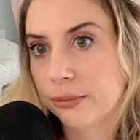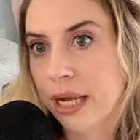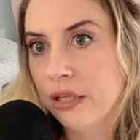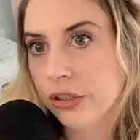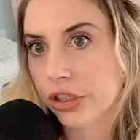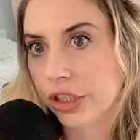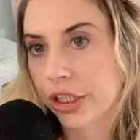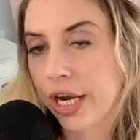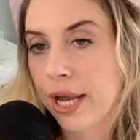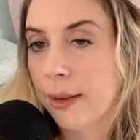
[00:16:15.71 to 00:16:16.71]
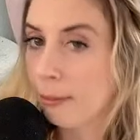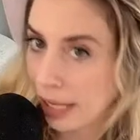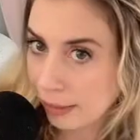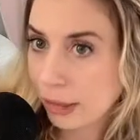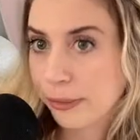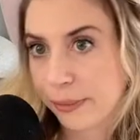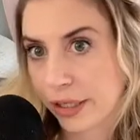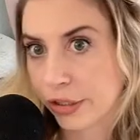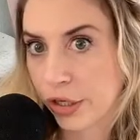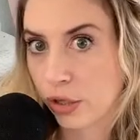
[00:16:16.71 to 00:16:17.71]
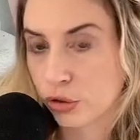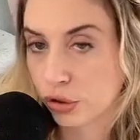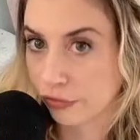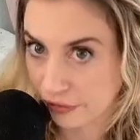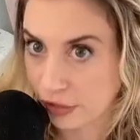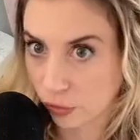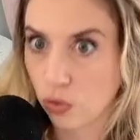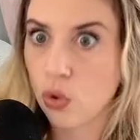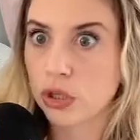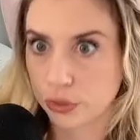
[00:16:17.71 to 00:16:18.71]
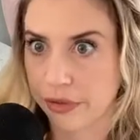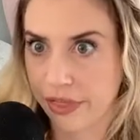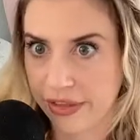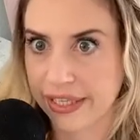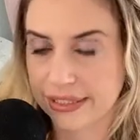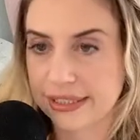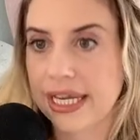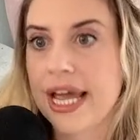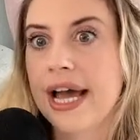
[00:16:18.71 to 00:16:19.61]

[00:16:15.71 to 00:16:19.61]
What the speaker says: Melcher may be prepared to go to the federal courts with this